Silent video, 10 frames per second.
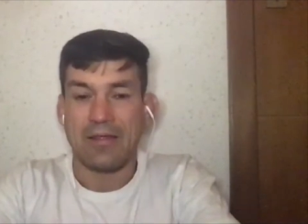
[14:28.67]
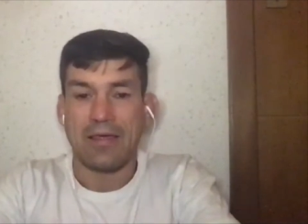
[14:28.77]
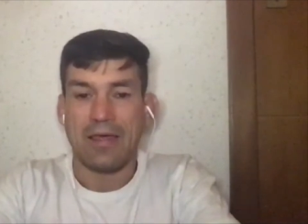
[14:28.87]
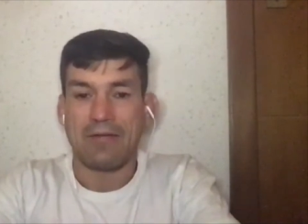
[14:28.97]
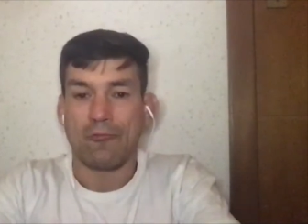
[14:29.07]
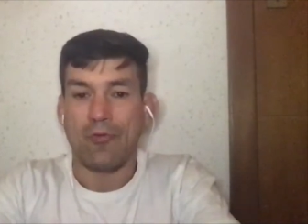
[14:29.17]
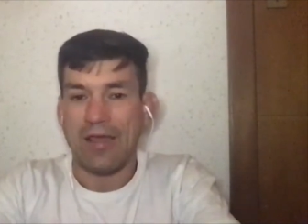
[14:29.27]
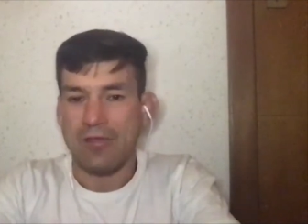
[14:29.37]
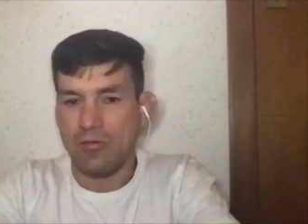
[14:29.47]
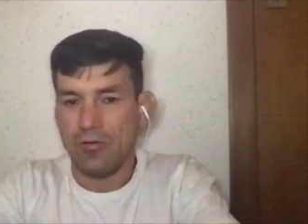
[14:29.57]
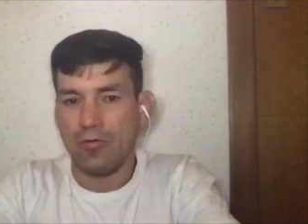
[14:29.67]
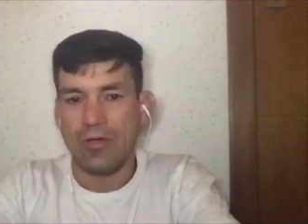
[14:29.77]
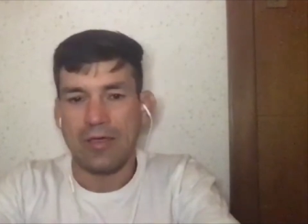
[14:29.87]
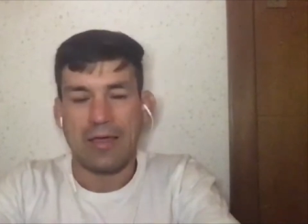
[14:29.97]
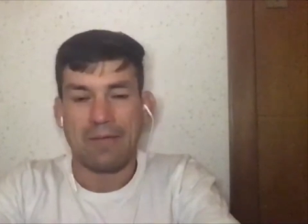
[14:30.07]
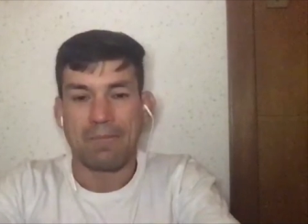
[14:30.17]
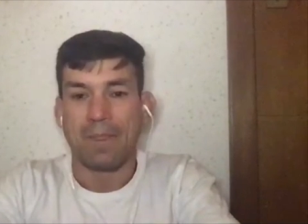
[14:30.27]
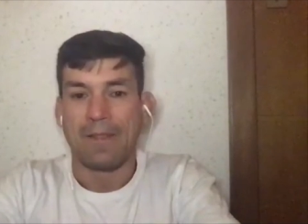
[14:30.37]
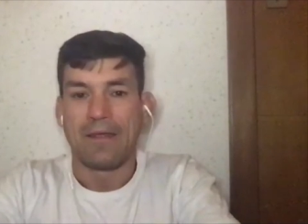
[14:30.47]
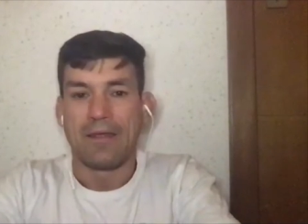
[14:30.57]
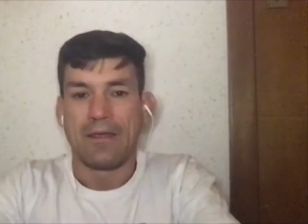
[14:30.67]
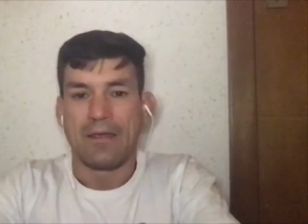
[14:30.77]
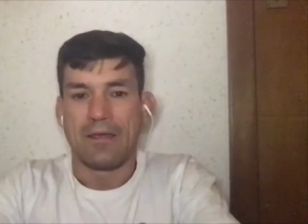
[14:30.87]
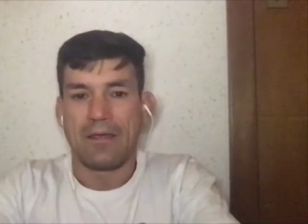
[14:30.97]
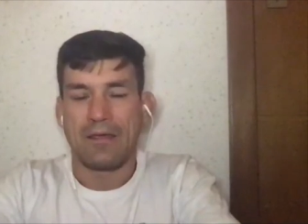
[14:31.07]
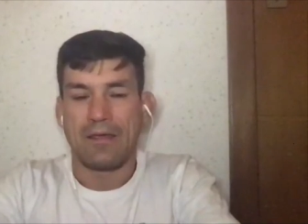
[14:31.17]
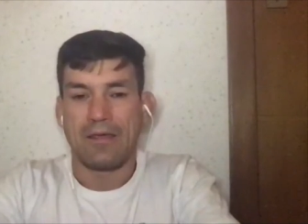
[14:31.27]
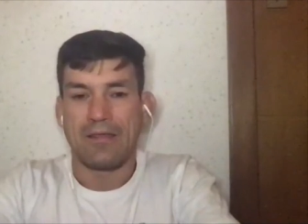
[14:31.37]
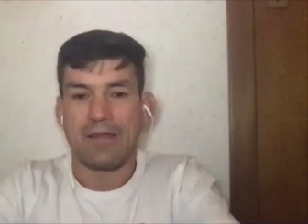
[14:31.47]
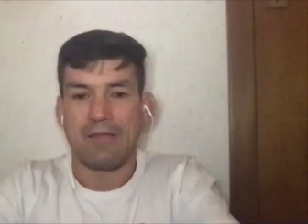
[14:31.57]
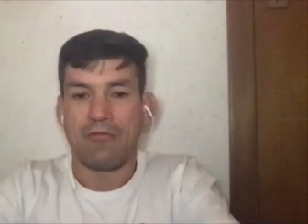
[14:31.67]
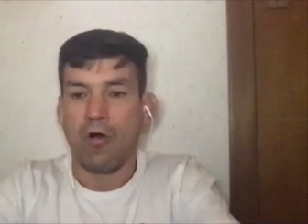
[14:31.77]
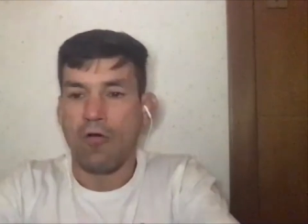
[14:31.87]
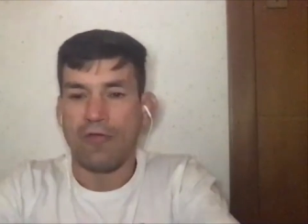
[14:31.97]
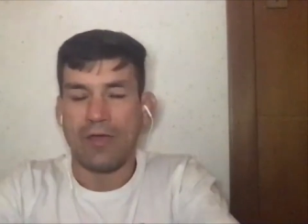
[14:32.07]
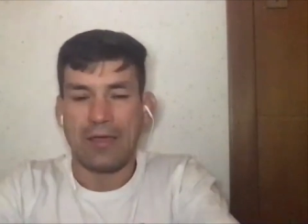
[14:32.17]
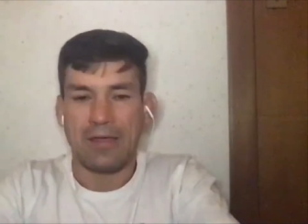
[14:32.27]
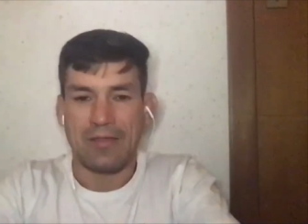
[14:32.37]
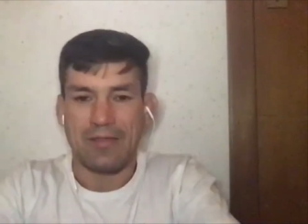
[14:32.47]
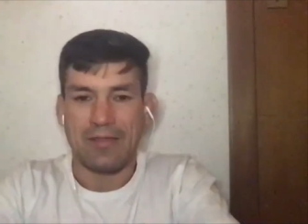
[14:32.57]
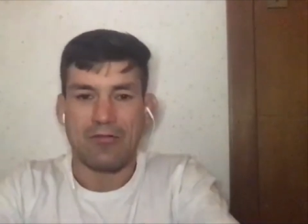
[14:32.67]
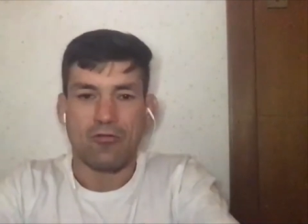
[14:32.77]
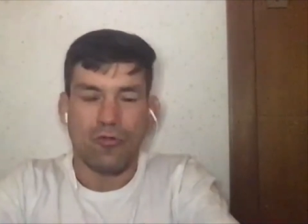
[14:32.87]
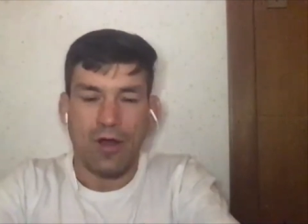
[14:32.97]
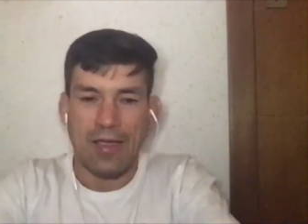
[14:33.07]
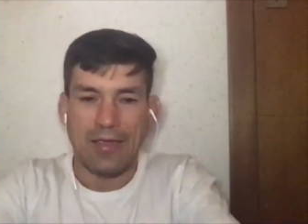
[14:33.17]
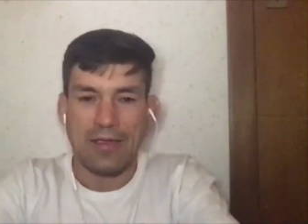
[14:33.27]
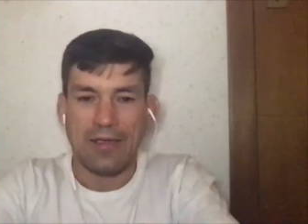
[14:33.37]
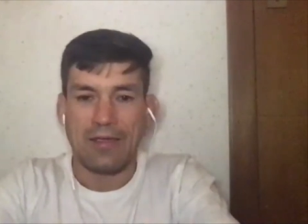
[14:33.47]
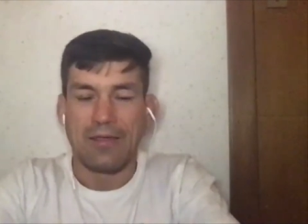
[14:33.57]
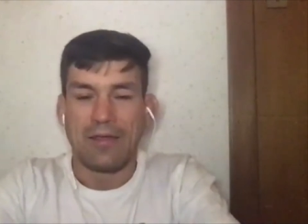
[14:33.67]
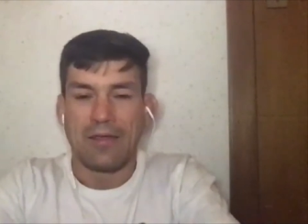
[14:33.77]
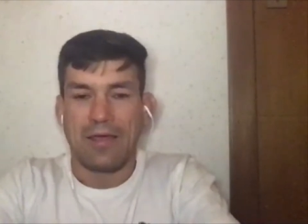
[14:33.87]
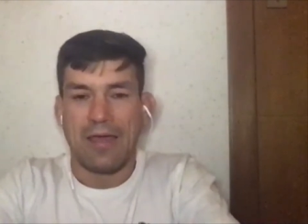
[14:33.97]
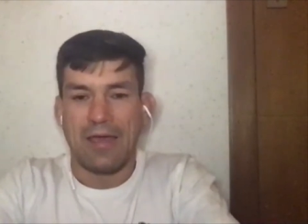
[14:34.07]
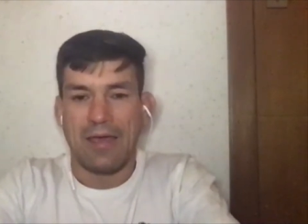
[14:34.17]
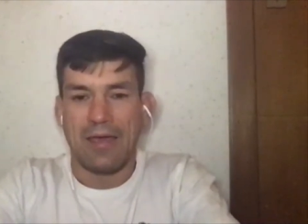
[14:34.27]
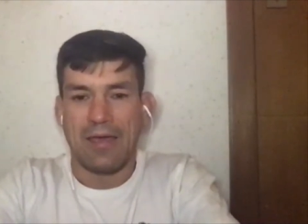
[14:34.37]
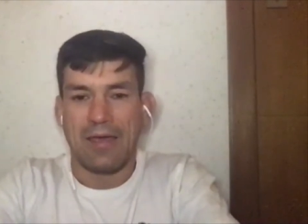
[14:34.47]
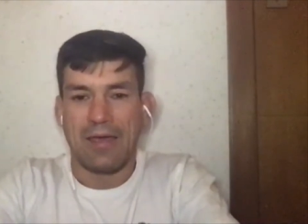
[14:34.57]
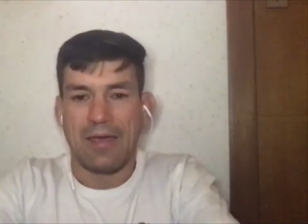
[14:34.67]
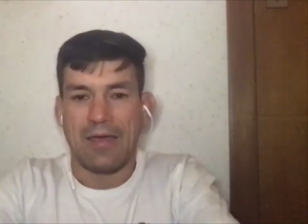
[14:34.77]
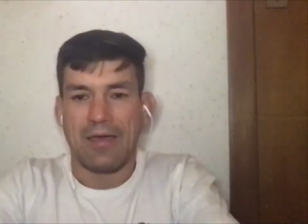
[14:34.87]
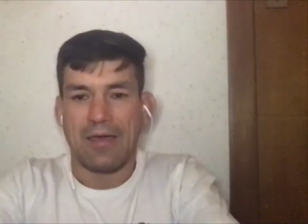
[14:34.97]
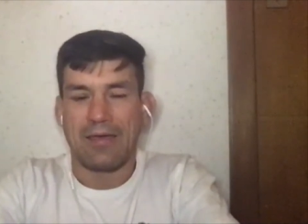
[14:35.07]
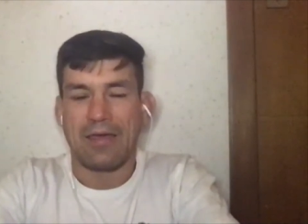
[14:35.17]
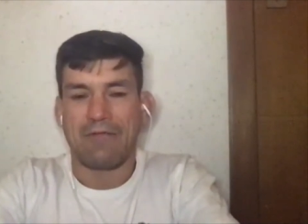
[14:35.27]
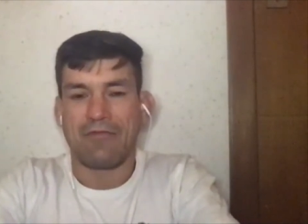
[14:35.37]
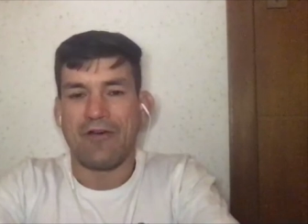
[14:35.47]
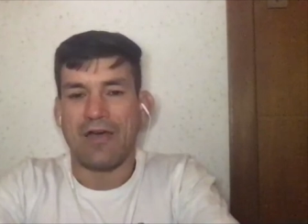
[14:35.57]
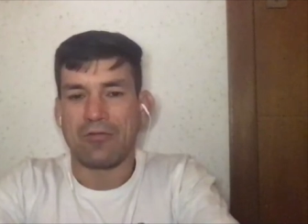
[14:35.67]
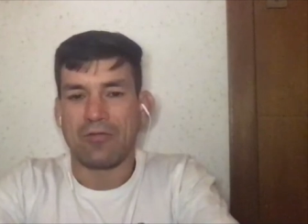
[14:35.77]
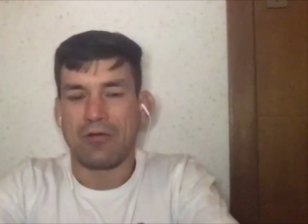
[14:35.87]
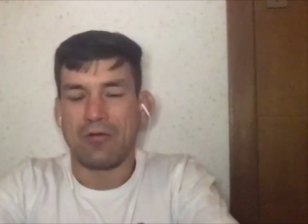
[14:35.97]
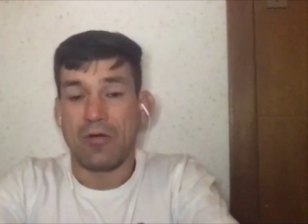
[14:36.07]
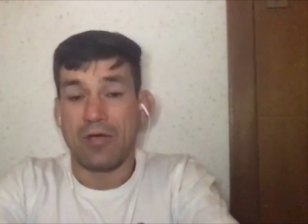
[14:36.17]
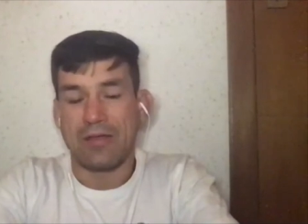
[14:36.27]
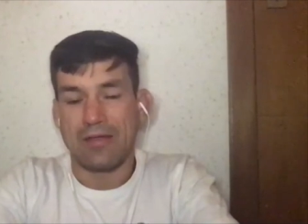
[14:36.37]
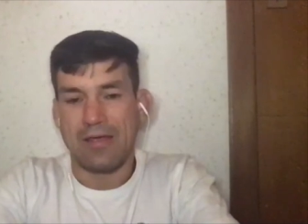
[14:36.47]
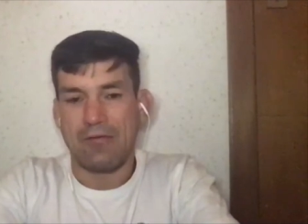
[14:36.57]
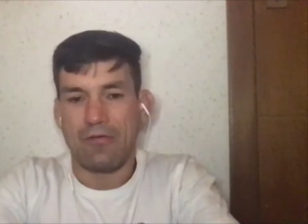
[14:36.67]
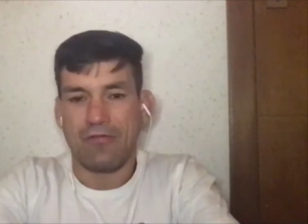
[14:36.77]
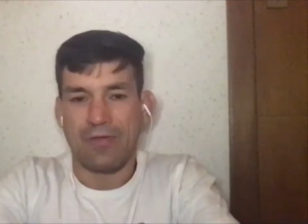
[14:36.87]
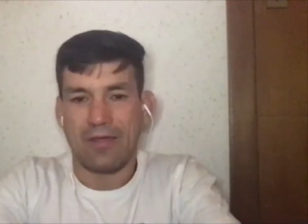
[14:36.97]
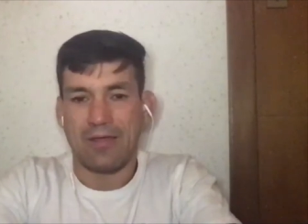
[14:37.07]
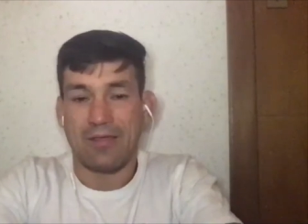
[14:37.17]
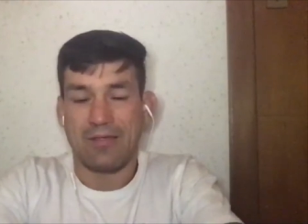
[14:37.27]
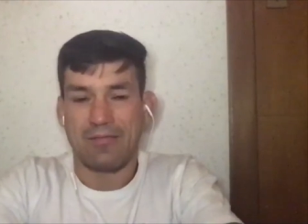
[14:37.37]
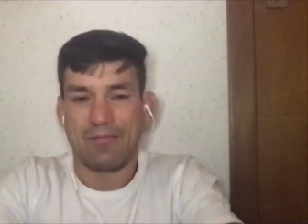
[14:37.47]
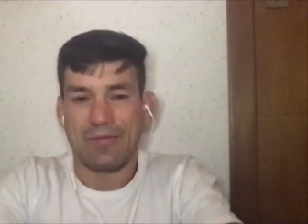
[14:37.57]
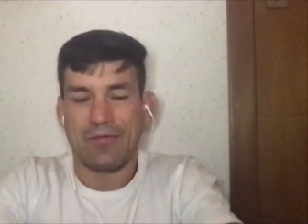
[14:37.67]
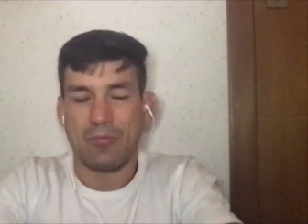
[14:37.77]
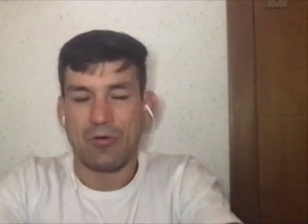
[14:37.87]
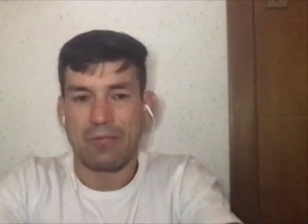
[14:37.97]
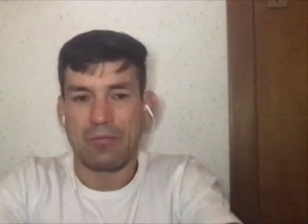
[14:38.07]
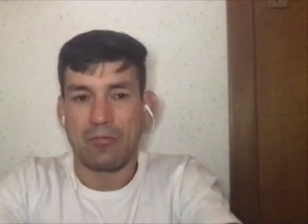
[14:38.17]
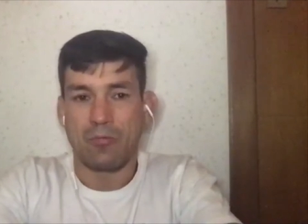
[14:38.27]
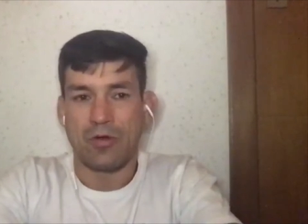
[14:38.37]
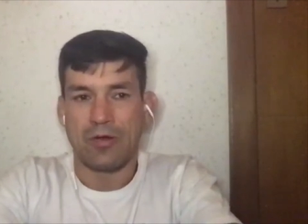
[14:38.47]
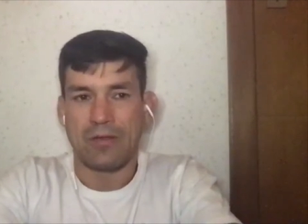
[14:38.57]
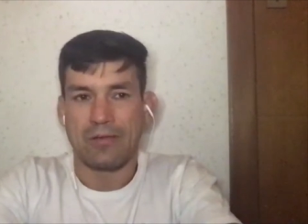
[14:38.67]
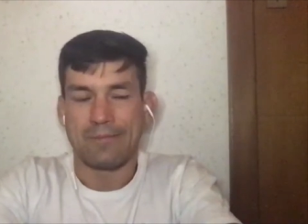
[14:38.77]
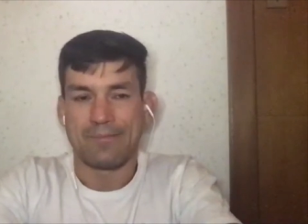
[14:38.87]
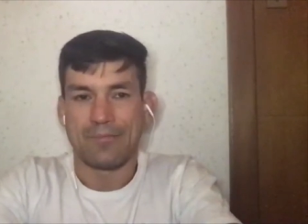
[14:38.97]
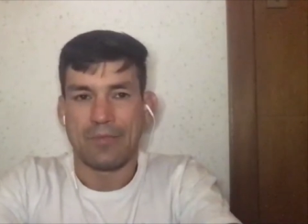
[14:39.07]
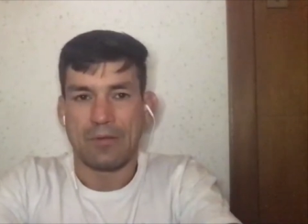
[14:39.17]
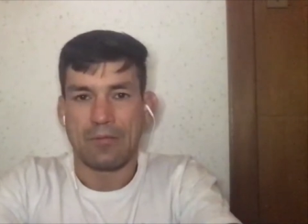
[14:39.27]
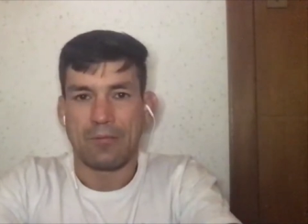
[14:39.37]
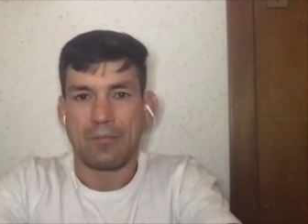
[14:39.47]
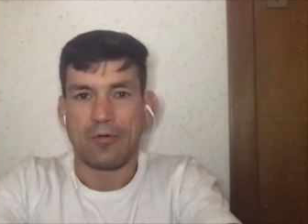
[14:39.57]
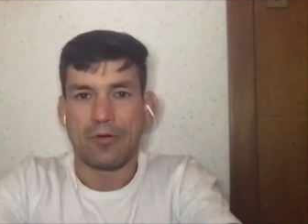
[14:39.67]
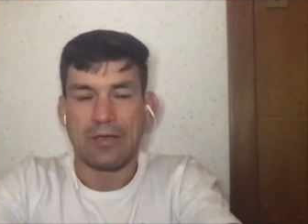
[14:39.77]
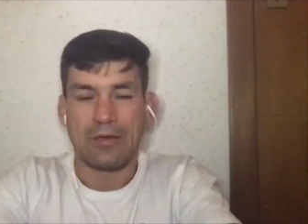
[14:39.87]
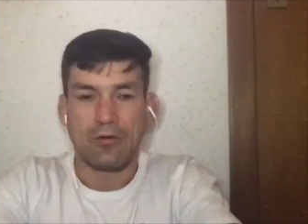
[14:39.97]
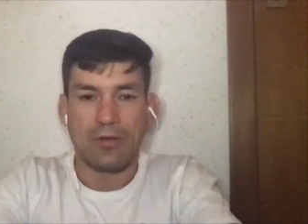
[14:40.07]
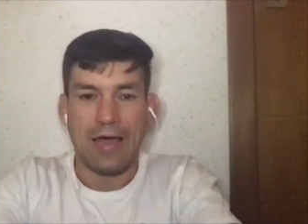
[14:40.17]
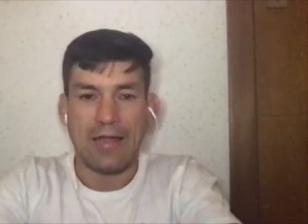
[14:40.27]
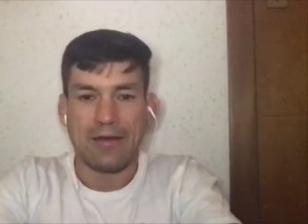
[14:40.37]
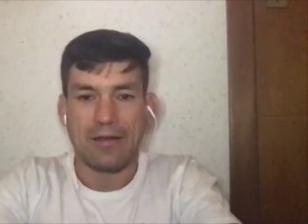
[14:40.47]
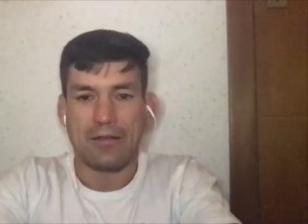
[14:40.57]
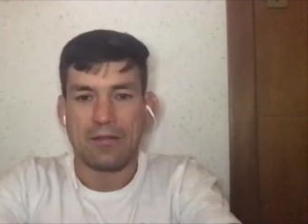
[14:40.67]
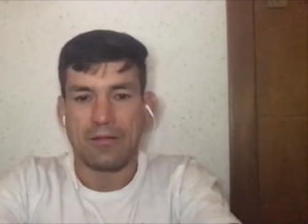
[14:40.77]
He can wrestle, he can he, he's evolving, he's striking and he can fight on the ground. He does everything. It's it's pretty it's pretty pretty good athlete.